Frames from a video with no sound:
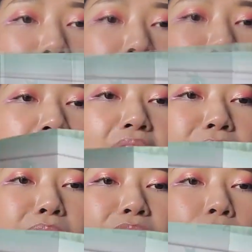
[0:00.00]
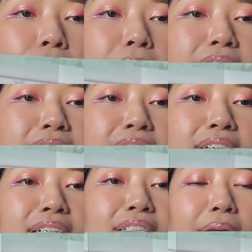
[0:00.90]
violent
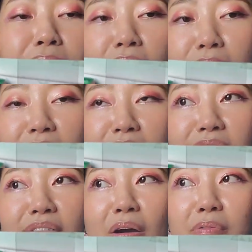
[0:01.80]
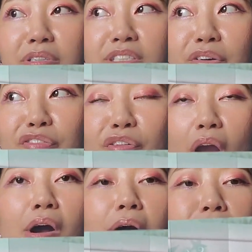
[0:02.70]
performances, and probably the flowers are
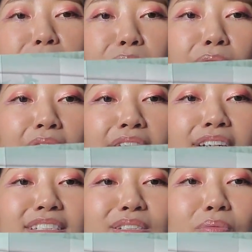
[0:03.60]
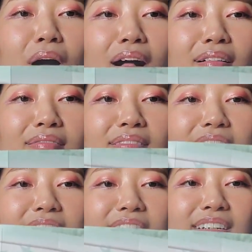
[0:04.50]
from Uranus as well.
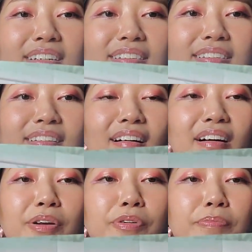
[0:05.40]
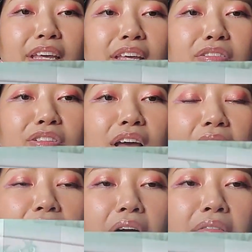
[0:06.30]
It would be cute to
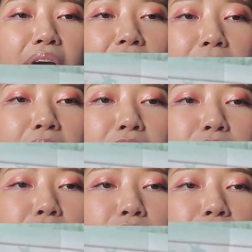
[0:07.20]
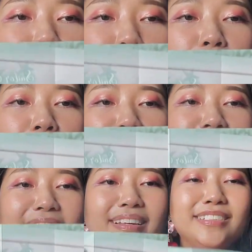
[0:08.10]
have a miniature sofa
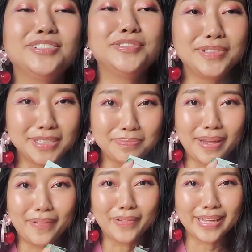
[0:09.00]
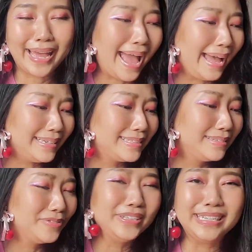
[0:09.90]
like this to display all the cats.
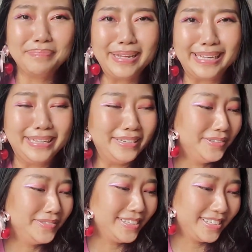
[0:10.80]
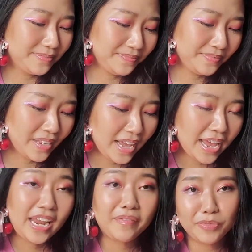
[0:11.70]
Wouldn't that be cute?
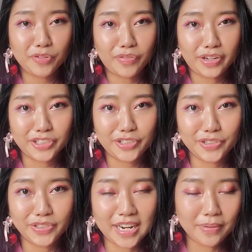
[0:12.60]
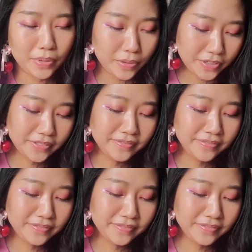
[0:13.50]
Now we move on to Sailor Pluto.